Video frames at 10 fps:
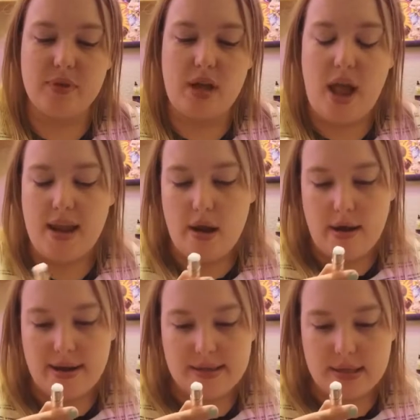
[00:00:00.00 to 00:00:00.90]
I
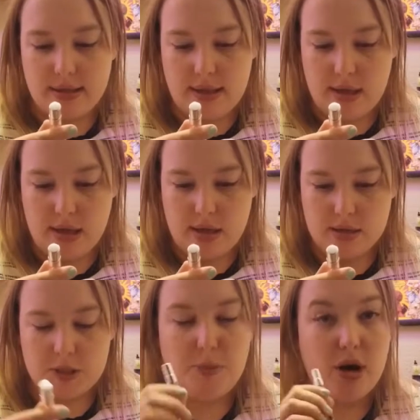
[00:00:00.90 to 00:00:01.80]
got the
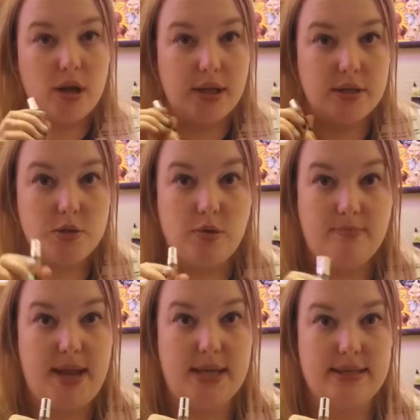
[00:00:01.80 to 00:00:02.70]
Sparkling
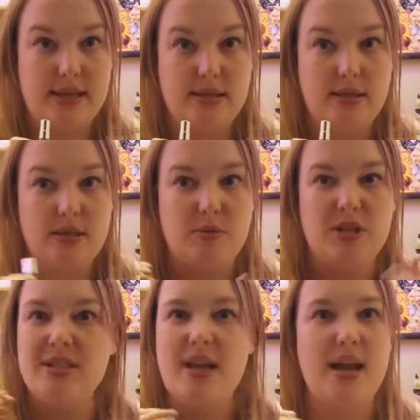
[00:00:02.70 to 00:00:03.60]
Sorbet scent in this one
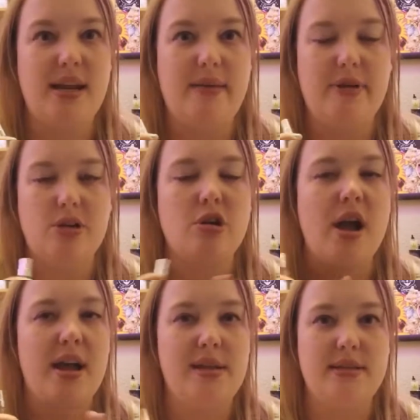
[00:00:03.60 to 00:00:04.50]
just to kind of give it a
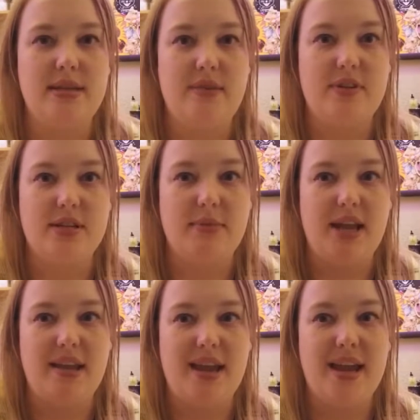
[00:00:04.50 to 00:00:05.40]
try, see if it's something
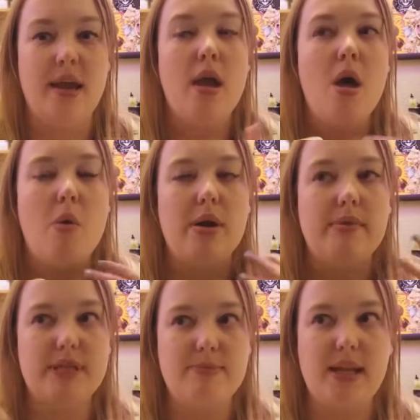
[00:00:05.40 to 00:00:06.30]
I like. When I
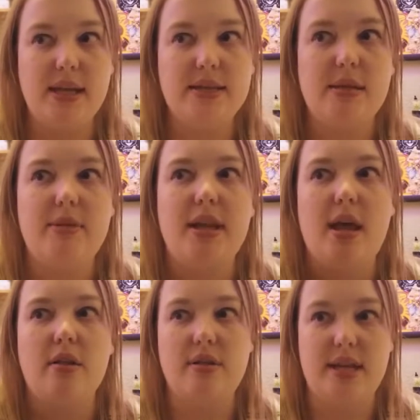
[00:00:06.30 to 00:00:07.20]
was smelling some of the
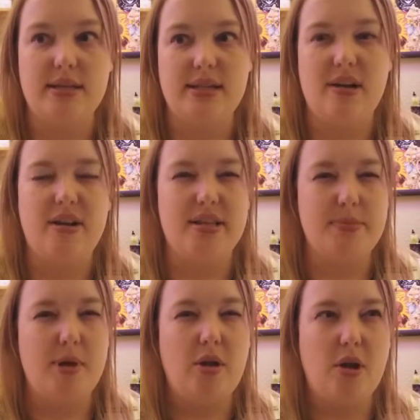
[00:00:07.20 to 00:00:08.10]
other things there, it
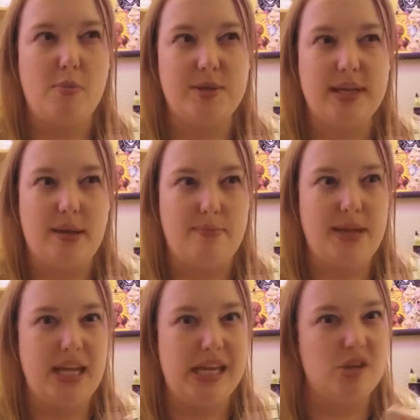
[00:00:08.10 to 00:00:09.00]
smelled almost like a
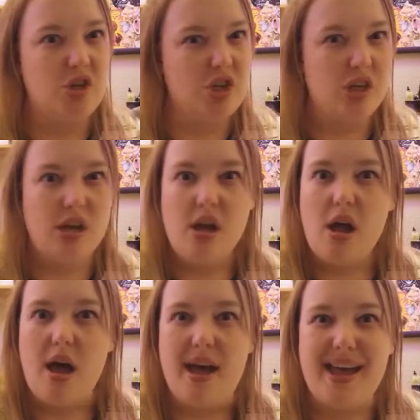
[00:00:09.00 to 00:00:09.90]
peach,
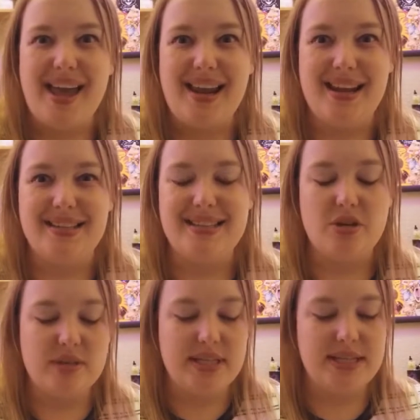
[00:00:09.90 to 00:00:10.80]
kind of like a
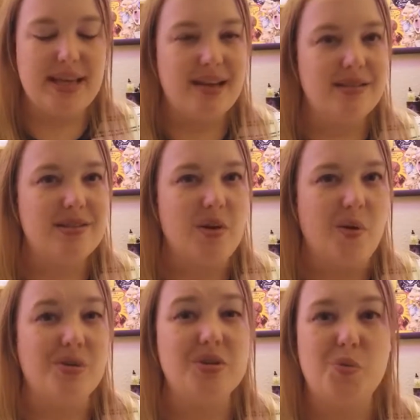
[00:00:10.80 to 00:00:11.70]
citrusy scent,
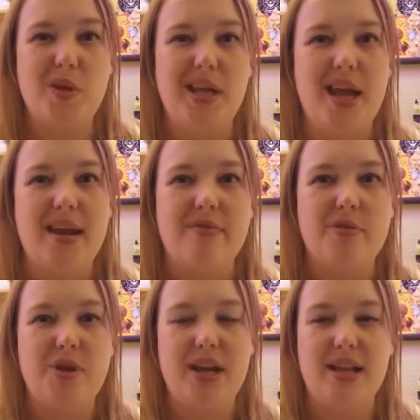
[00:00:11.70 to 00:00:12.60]
so just really kind of
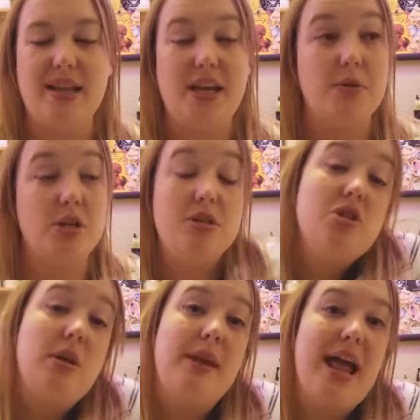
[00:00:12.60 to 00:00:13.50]
fruity and clean, which is
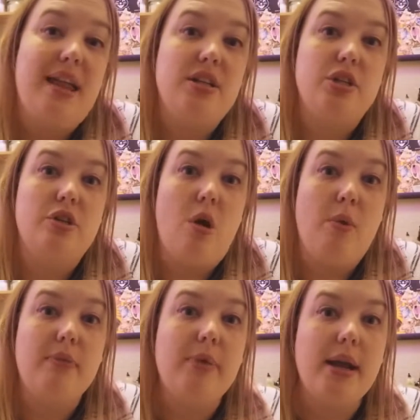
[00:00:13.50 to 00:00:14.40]
usually what I like to go
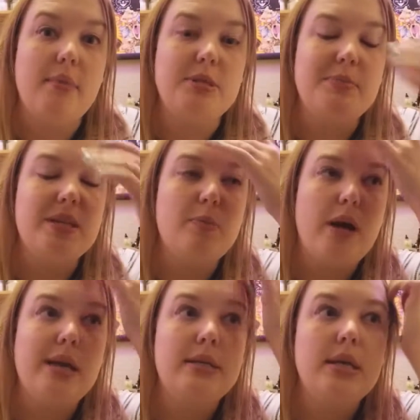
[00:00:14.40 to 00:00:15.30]
with when it comes to my
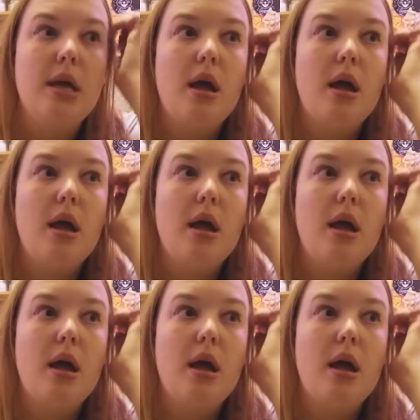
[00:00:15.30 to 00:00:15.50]
sprays.